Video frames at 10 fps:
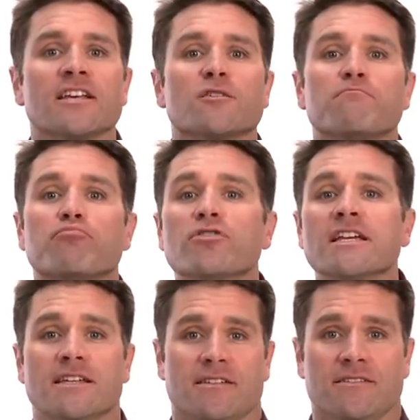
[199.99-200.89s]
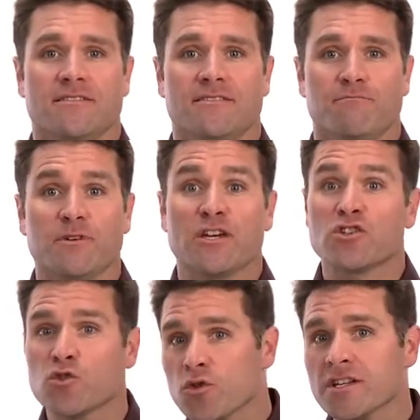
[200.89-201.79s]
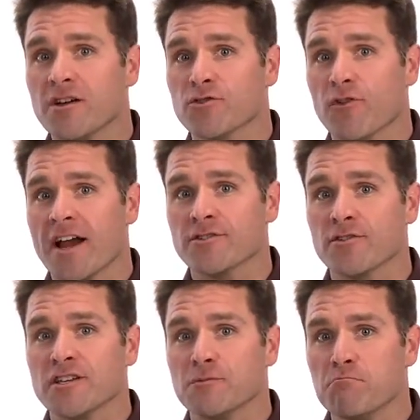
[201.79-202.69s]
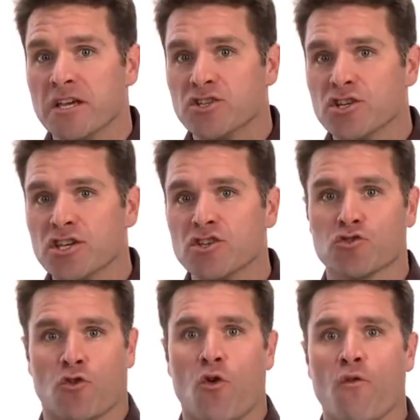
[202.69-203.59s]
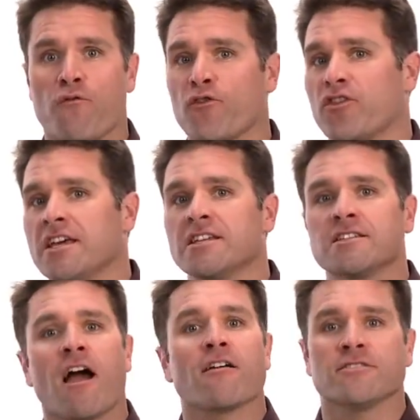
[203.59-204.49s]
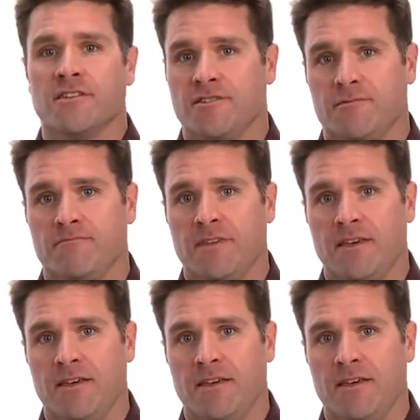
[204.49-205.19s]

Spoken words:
is a breeze because ShoreTel Director is mission control for the entire system.